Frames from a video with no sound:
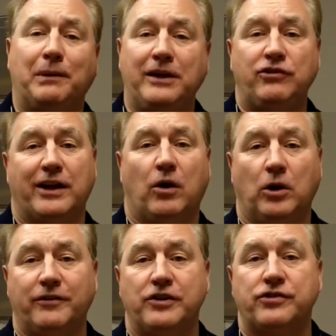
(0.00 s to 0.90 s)
Please get a
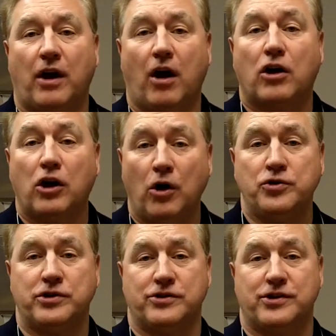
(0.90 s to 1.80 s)
hold of us. Our
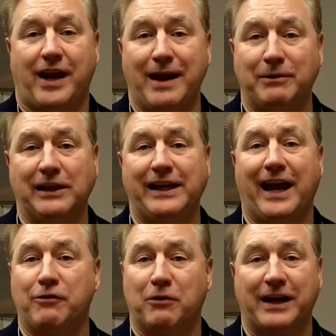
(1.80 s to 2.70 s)
coaches,
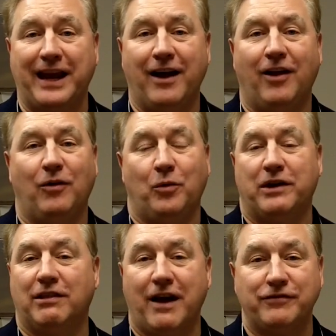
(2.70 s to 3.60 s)
Emily and Raquel,
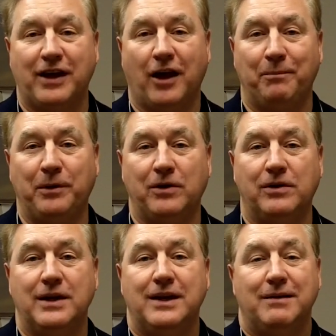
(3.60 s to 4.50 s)
would love to help you.